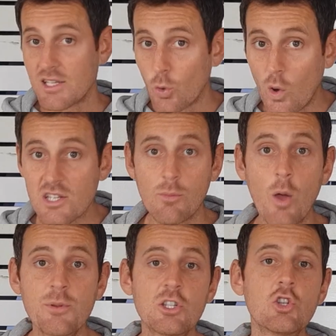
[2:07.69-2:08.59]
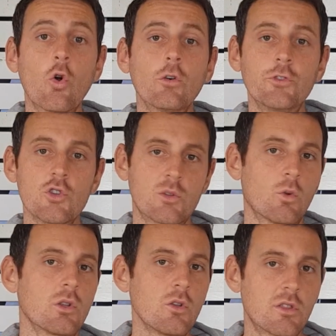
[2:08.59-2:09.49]
always, I'm open to your views and
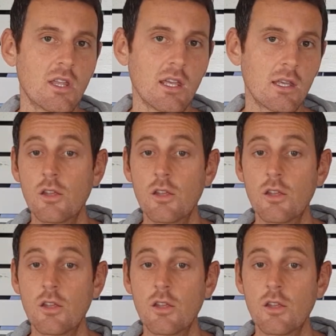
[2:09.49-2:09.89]
what you think.